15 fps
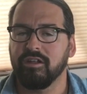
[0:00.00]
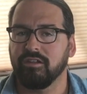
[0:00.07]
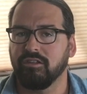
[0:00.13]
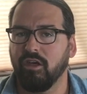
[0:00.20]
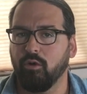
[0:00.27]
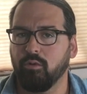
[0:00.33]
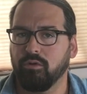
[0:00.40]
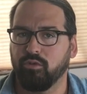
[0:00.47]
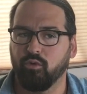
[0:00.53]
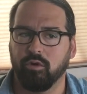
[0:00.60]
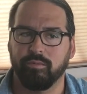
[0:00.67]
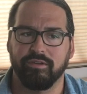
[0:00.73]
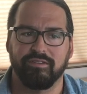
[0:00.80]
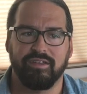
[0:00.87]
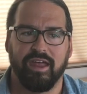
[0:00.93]
Low Earth
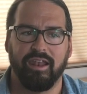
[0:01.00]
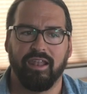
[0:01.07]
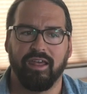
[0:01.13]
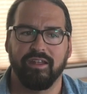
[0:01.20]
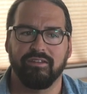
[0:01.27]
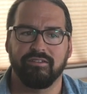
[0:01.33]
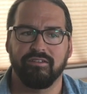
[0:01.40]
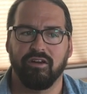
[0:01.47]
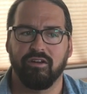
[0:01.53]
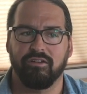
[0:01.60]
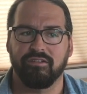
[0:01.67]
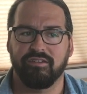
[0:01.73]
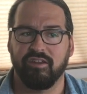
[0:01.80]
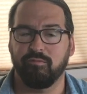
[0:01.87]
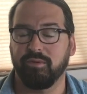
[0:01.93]
orbit satellites,
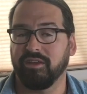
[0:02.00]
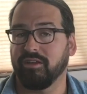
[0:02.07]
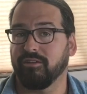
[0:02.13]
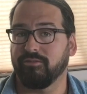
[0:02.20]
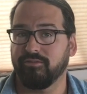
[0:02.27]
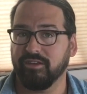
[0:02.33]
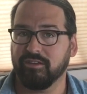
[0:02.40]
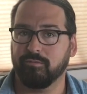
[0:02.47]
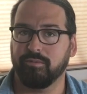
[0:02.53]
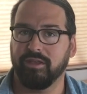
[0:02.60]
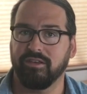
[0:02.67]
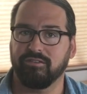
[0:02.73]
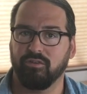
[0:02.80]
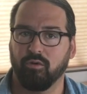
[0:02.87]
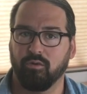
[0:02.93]
instead of being in a fixed
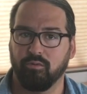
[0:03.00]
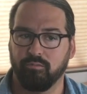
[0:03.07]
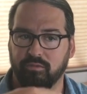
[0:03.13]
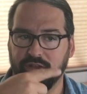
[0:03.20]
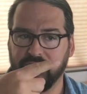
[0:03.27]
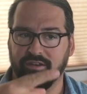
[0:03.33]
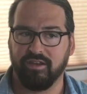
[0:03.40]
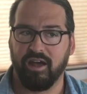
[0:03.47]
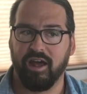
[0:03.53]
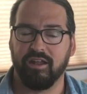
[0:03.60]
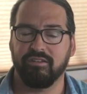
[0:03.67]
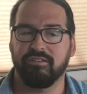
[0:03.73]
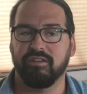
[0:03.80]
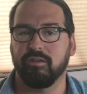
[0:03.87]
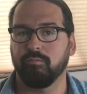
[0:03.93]
place, or in
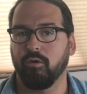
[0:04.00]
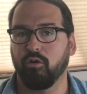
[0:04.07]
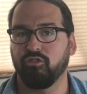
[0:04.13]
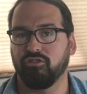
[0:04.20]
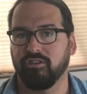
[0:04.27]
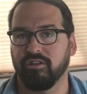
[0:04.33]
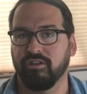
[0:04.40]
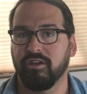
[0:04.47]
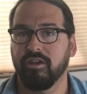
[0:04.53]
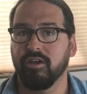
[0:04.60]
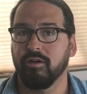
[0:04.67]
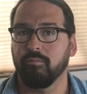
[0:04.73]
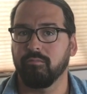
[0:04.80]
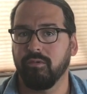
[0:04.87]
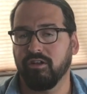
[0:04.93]
constant motion
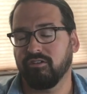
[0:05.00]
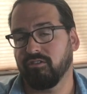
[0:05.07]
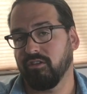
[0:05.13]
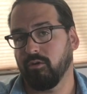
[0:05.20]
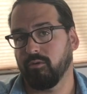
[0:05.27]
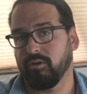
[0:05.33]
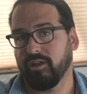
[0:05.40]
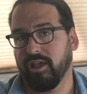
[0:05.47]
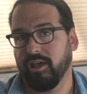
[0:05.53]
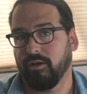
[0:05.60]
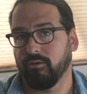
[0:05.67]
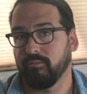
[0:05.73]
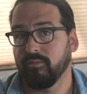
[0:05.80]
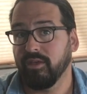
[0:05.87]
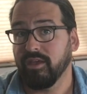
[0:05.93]
much lower
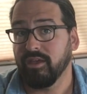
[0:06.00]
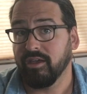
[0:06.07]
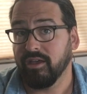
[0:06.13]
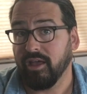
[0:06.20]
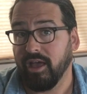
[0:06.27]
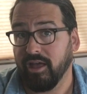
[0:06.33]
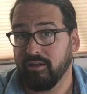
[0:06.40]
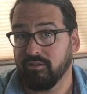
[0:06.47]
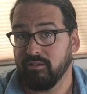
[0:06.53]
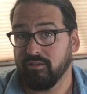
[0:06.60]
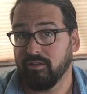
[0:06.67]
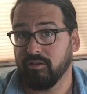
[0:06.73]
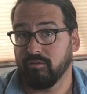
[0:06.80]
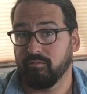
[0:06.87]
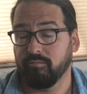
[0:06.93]
down. And
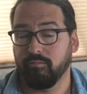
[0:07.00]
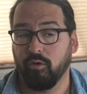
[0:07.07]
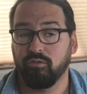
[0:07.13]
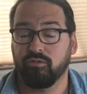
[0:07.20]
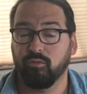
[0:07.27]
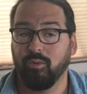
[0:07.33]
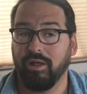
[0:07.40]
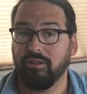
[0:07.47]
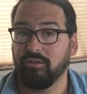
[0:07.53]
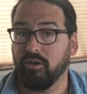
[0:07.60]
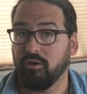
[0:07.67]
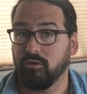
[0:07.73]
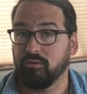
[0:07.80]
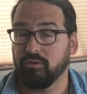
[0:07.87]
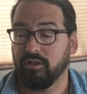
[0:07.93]
the most well
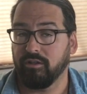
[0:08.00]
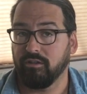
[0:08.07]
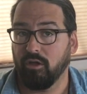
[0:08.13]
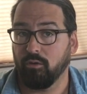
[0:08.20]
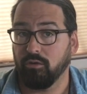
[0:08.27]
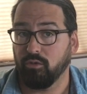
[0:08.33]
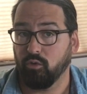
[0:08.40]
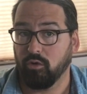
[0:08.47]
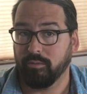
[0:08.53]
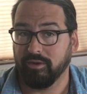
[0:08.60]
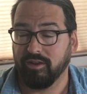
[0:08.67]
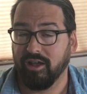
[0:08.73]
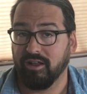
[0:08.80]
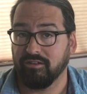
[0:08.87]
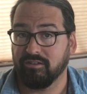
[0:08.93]
known low Earth
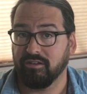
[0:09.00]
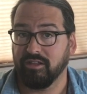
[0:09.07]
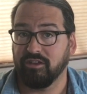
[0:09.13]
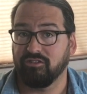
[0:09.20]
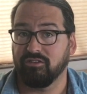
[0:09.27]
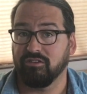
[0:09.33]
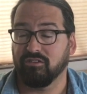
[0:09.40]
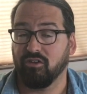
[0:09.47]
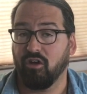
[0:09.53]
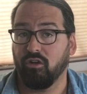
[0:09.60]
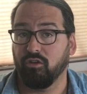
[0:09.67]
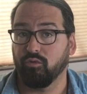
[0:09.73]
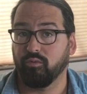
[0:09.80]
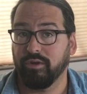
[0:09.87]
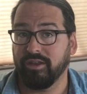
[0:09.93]
orbit constellation is
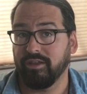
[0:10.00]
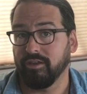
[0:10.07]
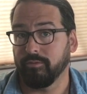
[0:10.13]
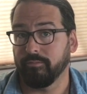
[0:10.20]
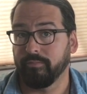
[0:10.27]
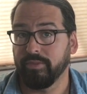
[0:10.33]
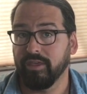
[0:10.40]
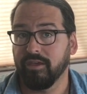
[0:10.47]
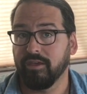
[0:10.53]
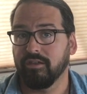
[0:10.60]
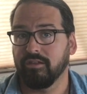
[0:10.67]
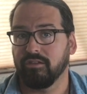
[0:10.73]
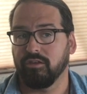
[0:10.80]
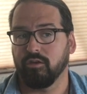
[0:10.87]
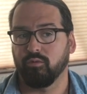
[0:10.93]
called Iridium.
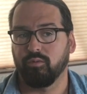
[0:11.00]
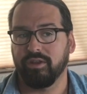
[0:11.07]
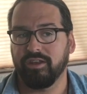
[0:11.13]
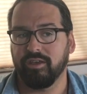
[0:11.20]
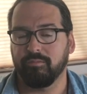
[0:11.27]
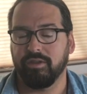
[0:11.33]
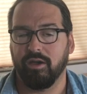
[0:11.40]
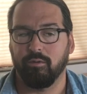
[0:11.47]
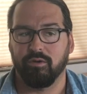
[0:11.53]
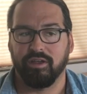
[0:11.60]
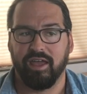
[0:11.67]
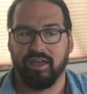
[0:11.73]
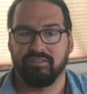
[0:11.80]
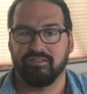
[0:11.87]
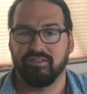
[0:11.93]
The Iridium
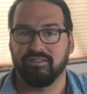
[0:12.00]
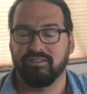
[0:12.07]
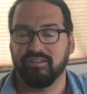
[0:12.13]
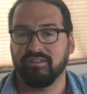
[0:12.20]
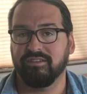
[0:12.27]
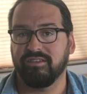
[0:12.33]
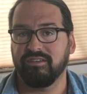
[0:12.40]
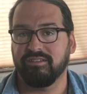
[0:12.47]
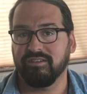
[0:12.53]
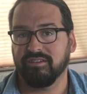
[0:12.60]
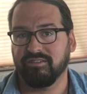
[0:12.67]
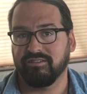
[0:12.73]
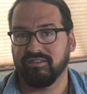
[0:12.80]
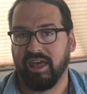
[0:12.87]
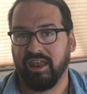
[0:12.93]
network has
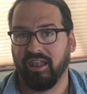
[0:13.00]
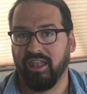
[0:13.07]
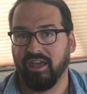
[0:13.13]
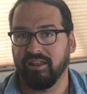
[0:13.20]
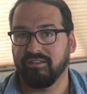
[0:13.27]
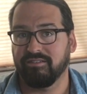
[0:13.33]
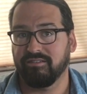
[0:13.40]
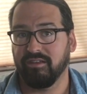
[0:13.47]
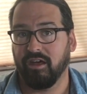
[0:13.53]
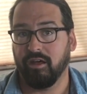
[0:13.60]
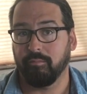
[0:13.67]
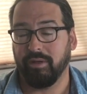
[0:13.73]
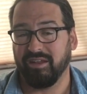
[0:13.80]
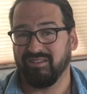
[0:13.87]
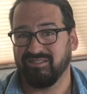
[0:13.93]
66 satellites,
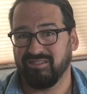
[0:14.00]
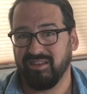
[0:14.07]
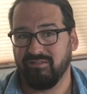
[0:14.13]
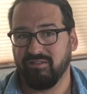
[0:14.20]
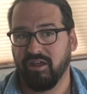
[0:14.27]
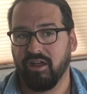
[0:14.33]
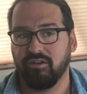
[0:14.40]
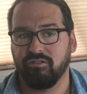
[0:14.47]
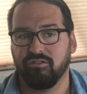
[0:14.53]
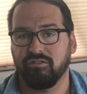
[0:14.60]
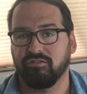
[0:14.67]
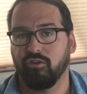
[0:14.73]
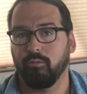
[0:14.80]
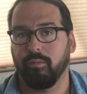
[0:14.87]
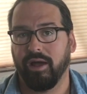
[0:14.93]
um, about 700
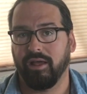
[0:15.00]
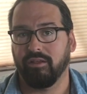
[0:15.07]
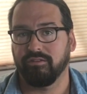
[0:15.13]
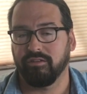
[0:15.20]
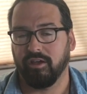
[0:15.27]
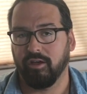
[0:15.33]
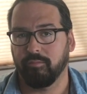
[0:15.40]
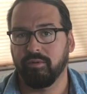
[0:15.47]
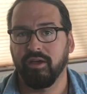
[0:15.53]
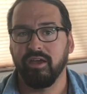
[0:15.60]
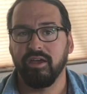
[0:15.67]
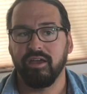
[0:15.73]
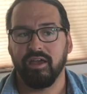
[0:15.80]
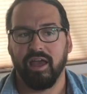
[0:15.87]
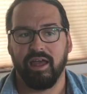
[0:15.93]
or so miles up,
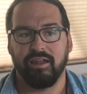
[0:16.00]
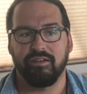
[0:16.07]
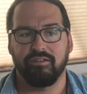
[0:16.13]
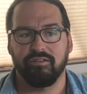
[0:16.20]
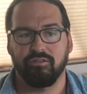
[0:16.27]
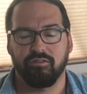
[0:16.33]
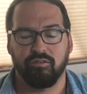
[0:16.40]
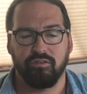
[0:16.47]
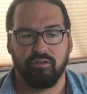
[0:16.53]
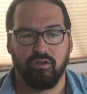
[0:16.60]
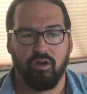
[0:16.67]
and they're